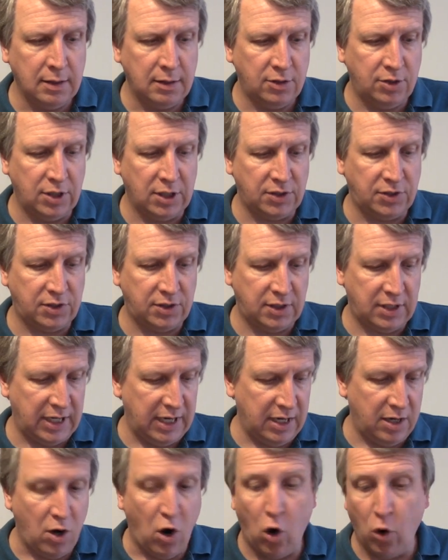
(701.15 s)
just
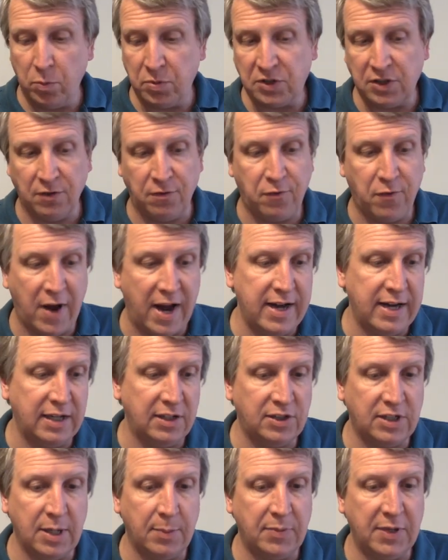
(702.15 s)
in hopes of finding
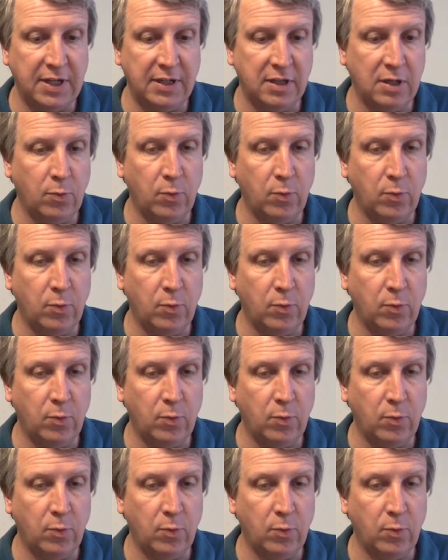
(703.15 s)
something that